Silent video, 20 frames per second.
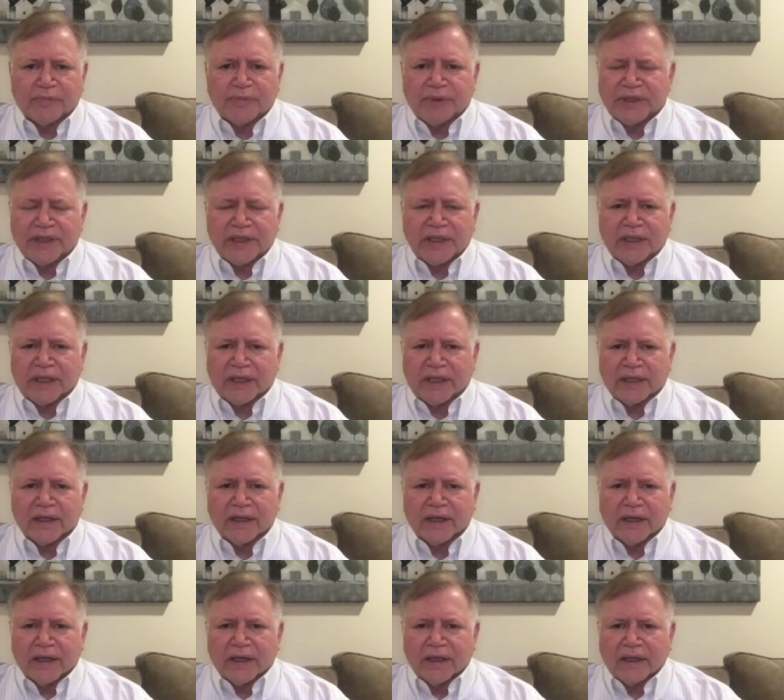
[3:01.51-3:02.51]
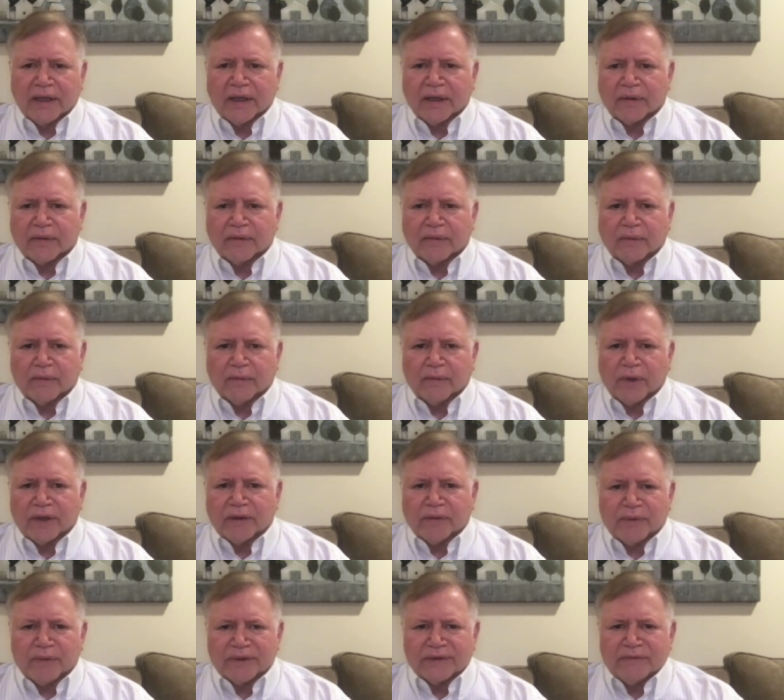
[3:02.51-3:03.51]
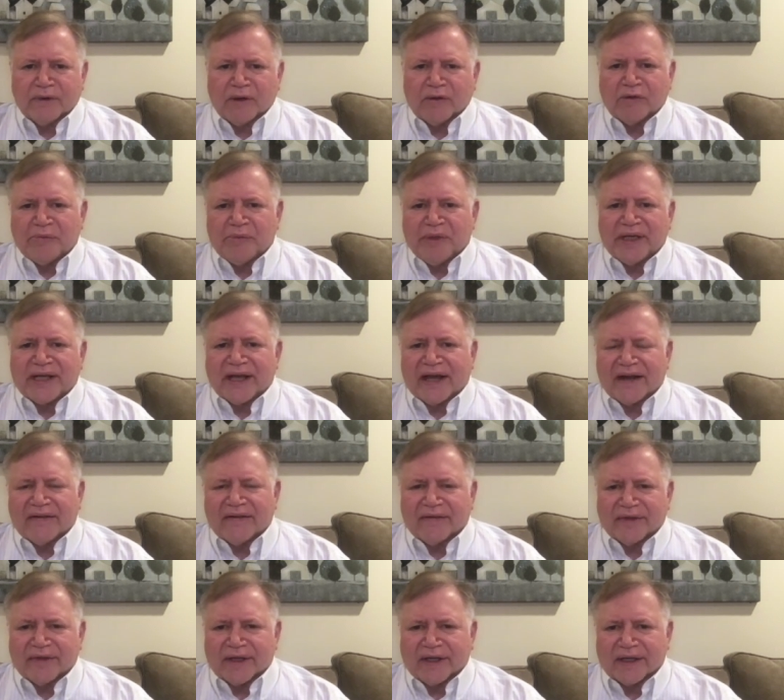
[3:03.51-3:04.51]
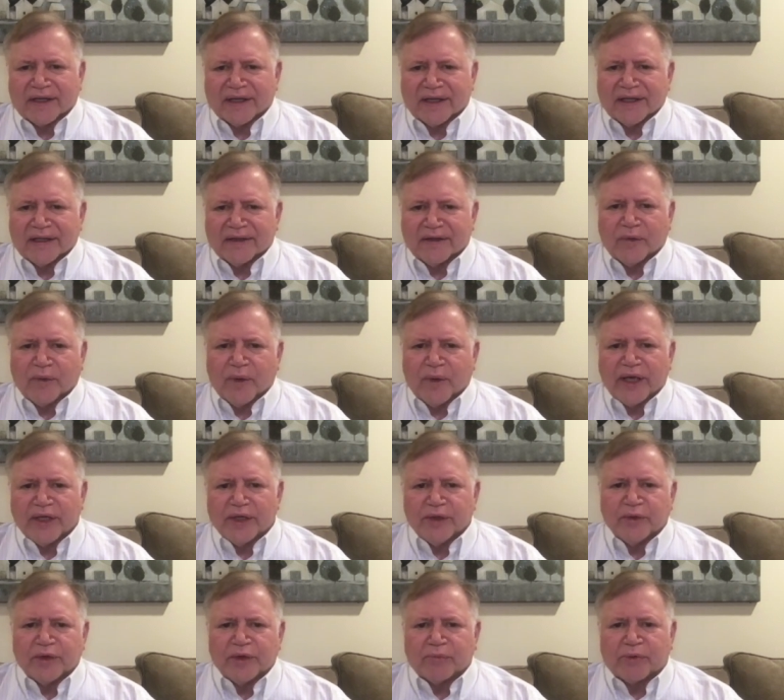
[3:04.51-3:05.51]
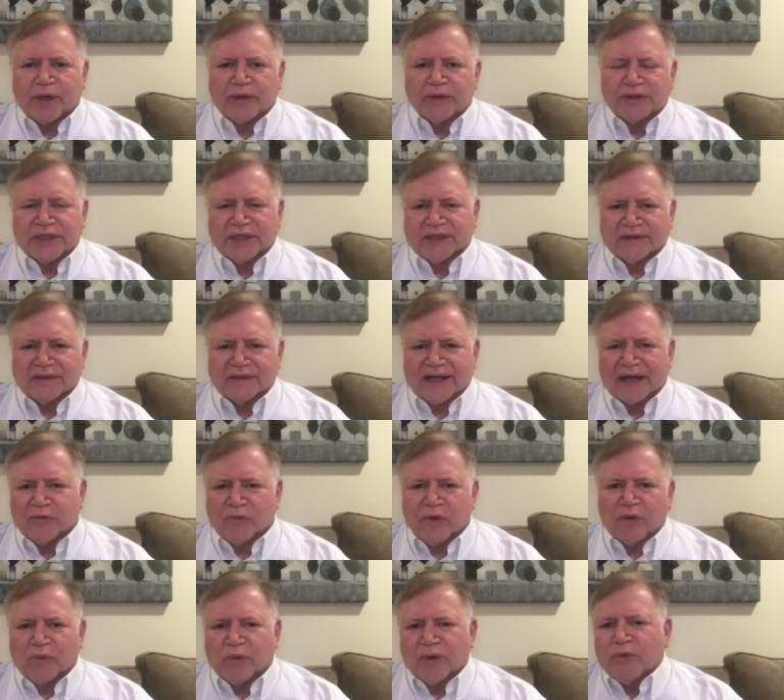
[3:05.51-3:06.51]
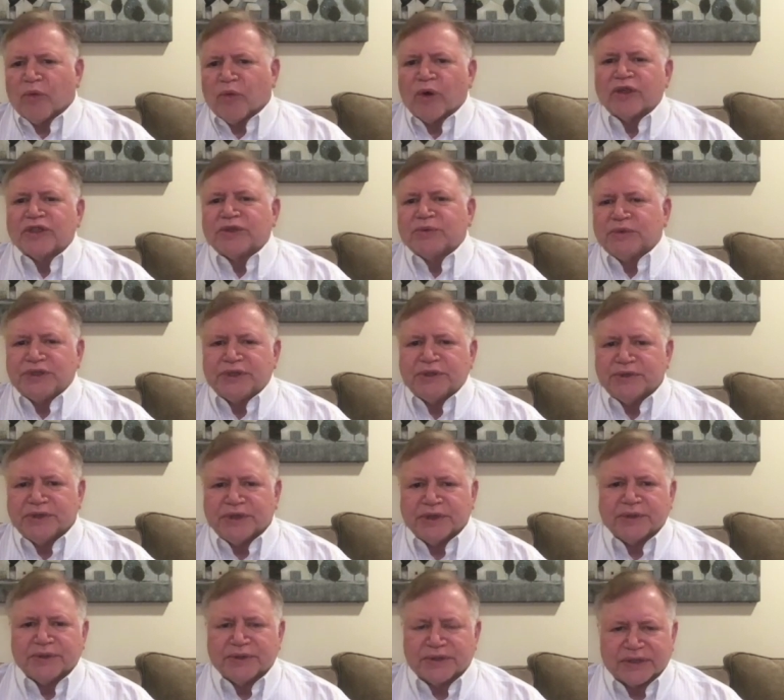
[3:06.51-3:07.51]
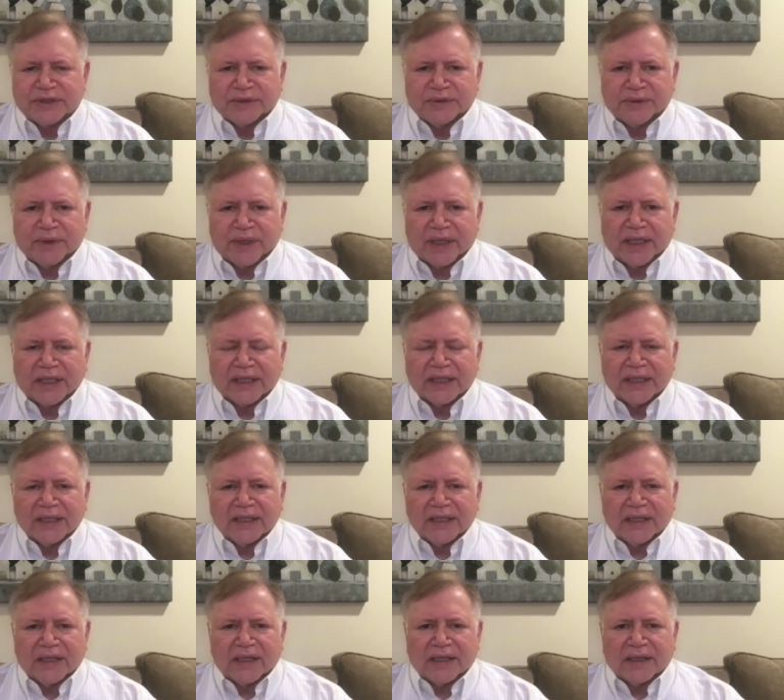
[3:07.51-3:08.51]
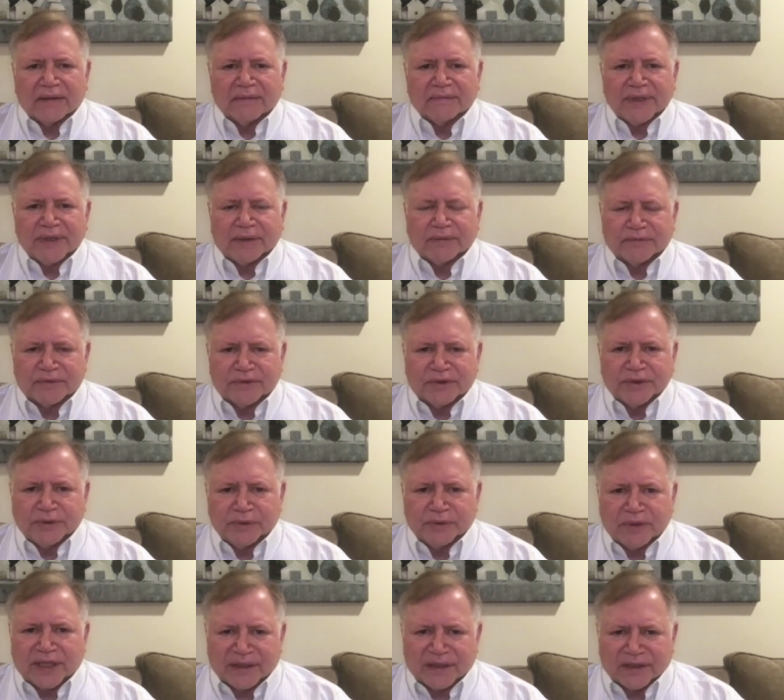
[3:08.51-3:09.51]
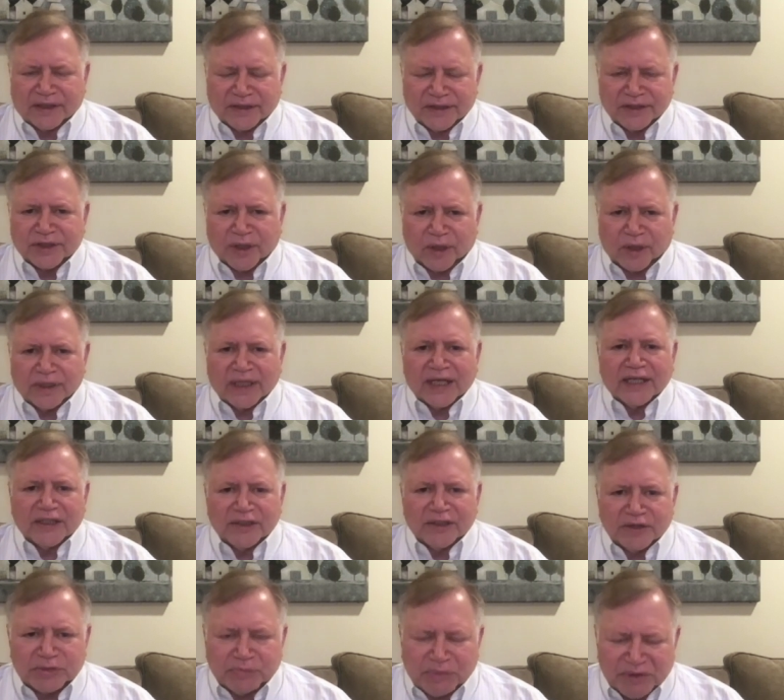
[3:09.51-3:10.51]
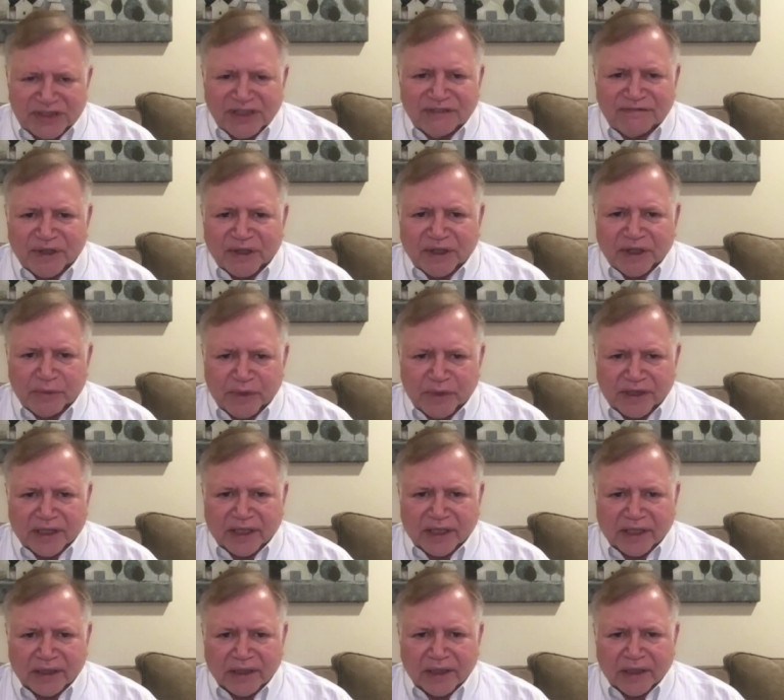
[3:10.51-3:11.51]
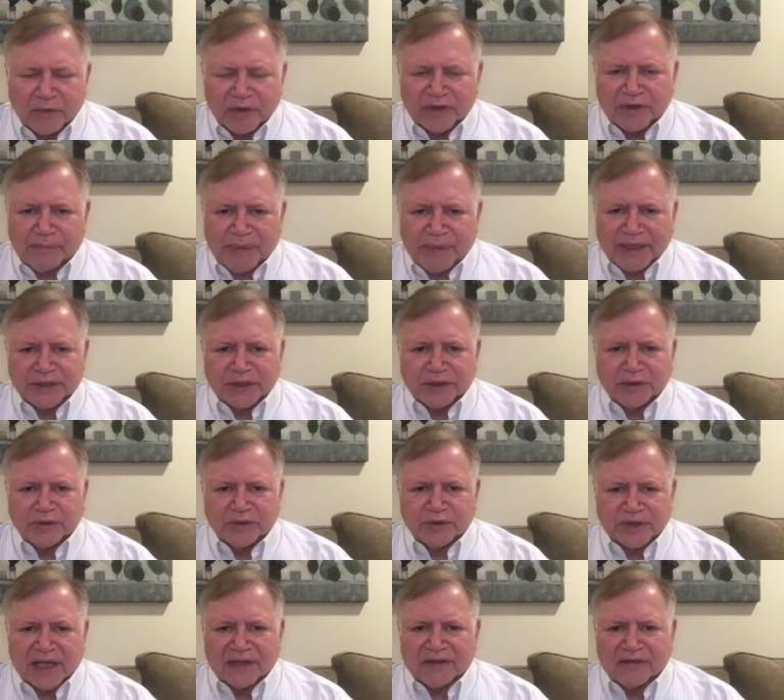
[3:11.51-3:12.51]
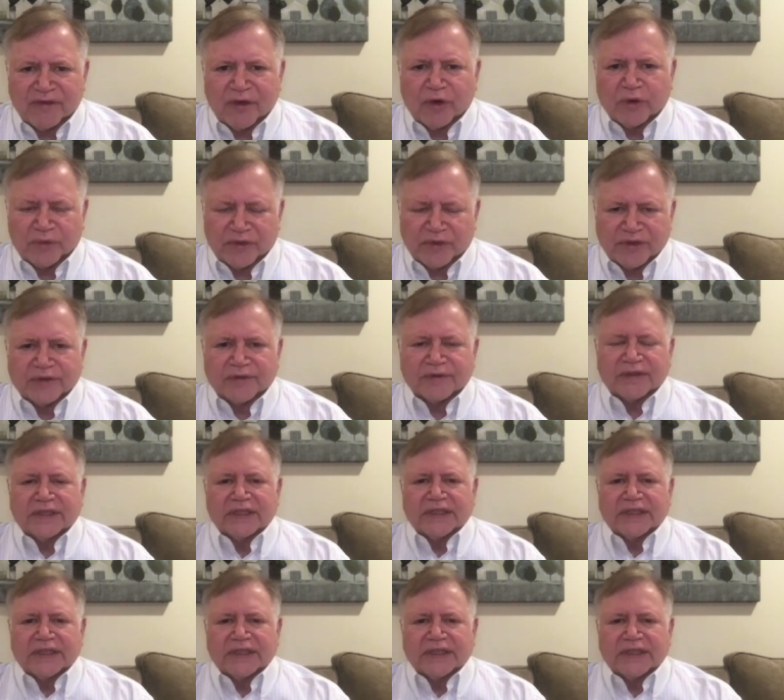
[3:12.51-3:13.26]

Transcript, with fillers: opinion? And, you know, what, what would be kind of the, the way you would approach it and kind of what, what words would you use to uh, uh, you know to co- consult specifically with uh, with a patient who's on the phone with you